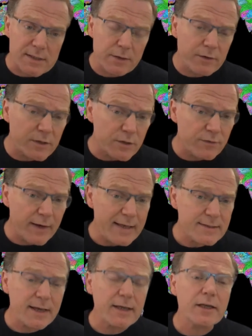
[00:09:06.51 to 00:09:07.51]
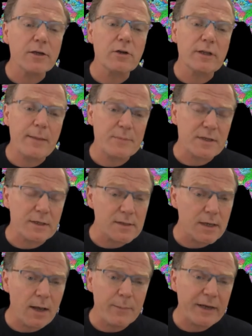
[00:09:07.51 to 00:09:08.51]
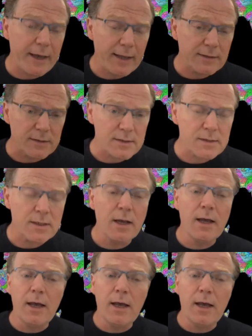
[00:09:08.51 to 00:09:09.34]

a series of cascading collapses coming at us,